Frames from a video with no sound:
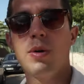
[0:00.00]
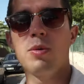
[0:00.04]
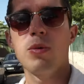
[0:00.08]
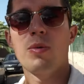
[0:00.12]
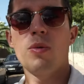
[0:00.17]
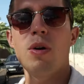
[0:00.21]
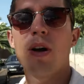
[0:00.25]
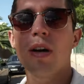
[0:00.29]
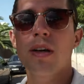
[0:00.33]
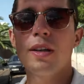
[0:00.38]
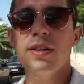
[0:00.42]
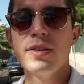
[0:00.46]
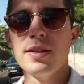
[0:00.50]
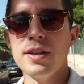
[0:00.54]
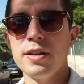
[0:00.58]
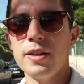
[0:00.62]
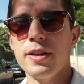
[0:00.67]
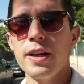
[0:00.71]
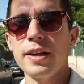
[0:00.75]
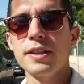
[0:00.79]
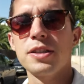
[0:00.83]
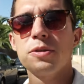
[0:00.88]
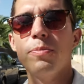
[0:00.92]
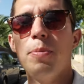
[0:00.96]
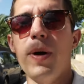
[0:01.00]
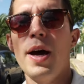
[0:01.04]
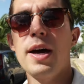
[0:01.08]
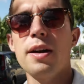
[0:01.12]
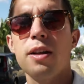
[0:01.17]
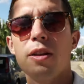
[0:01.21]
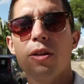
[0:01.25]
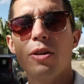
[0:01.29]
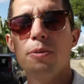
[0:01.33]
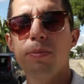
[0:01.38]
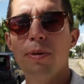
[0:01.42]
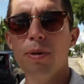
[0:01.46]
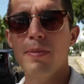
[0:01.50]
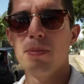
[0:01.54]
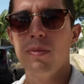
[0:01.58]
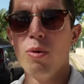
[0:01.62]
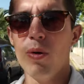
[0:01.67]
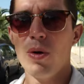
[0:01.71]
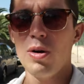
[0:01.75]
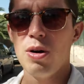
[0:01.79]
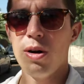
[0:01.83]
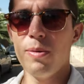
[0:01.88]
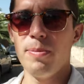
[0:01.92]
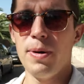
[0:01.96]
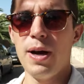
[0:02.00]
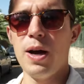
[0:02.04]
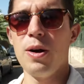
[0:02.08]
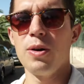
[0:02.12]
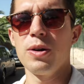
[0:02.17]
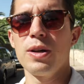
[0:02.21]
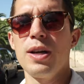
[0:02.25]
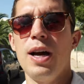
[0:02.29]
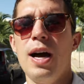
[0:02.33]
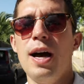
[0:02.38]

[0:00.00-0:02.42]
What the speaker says: while we're walking to the next spot, a little bit more about